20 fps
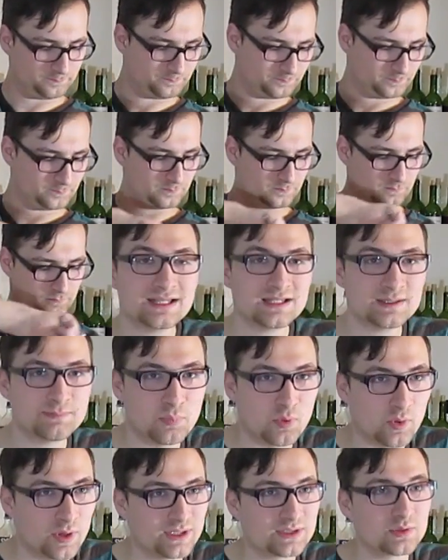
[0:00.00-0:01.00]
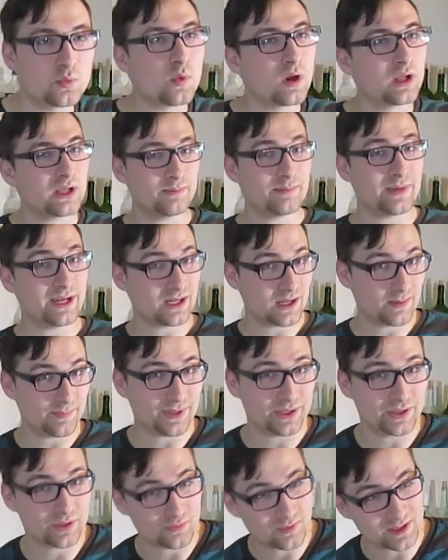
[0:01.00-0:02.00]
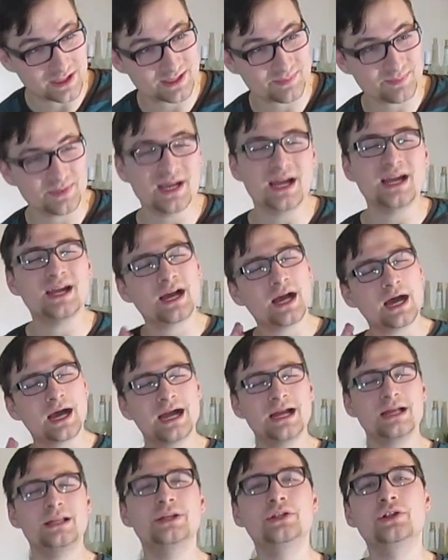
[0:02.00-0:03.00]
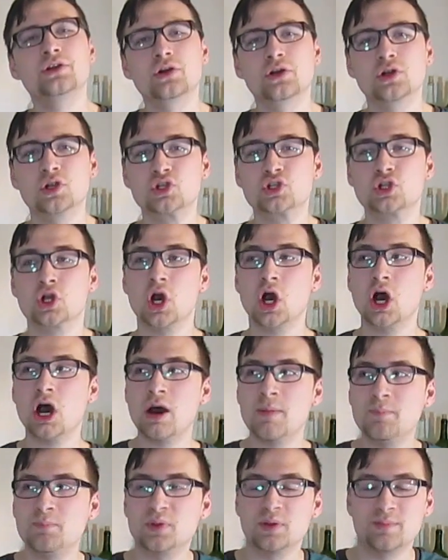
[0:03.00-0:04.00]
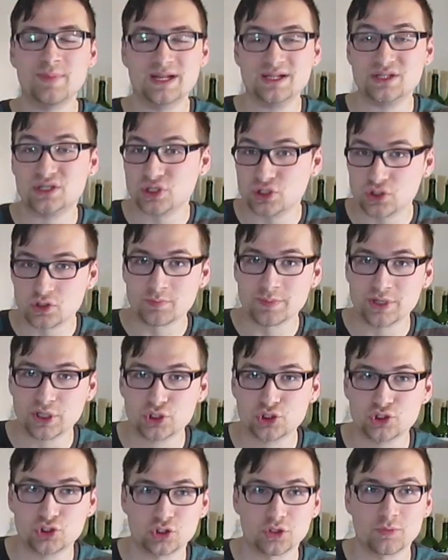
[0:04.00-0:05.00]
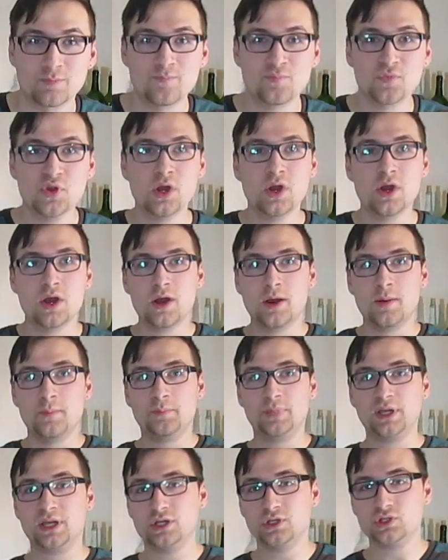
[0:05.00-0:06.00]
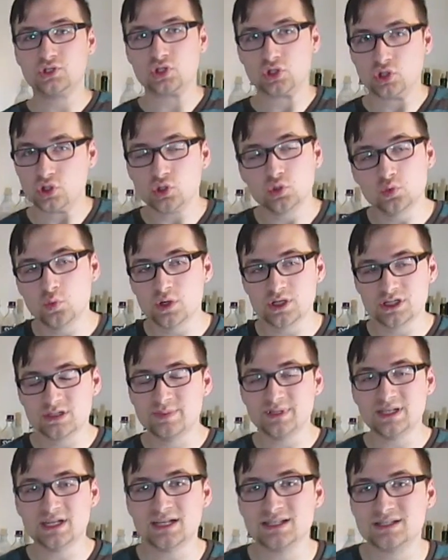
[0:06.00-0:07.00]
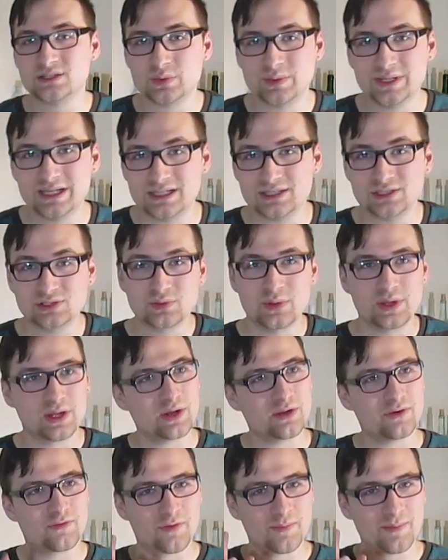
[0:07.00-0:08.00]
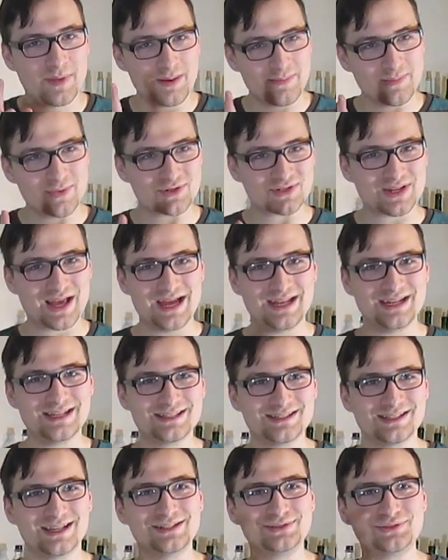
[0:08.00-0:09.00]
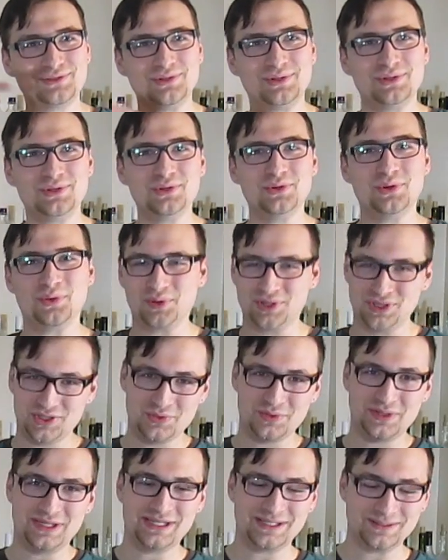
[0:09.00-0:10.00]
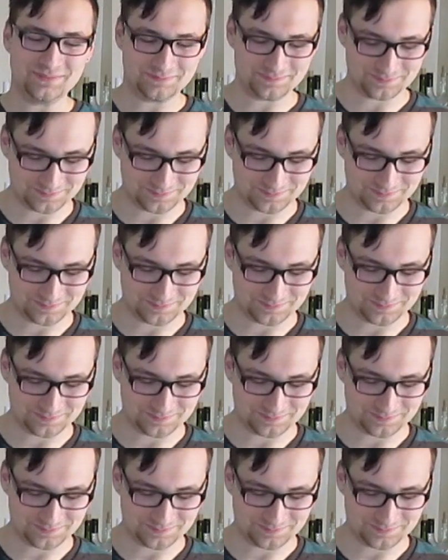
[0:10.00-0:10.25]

At this point, while it may not be in the recipe, I highly encourage complimenting your mixture because you want to be nice to it so that it remembers that and is nice to you when you eat it.